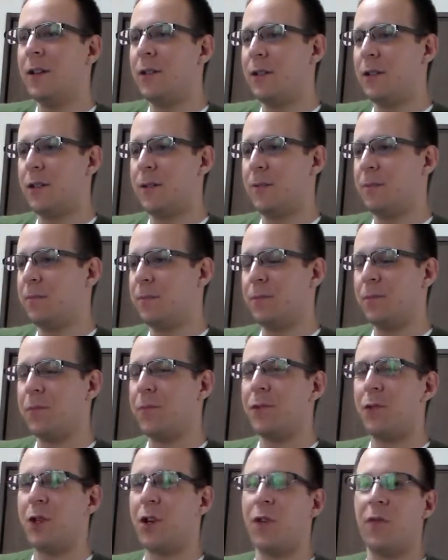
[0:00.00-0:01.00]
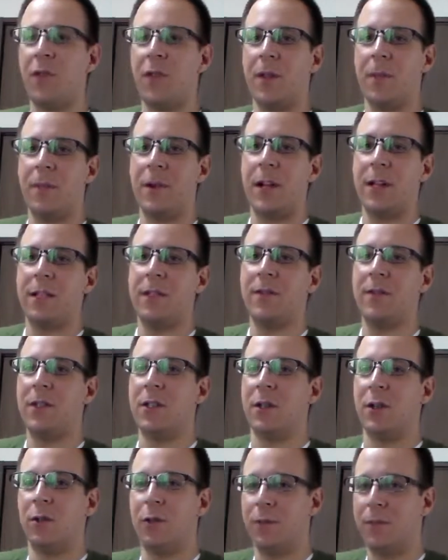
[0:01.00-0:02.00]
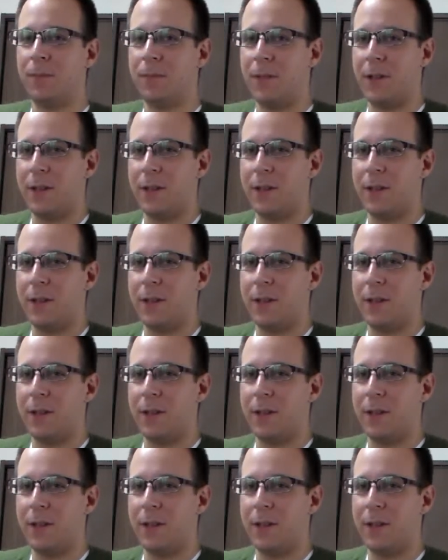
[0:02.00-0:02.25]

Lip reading: just go for the price of two,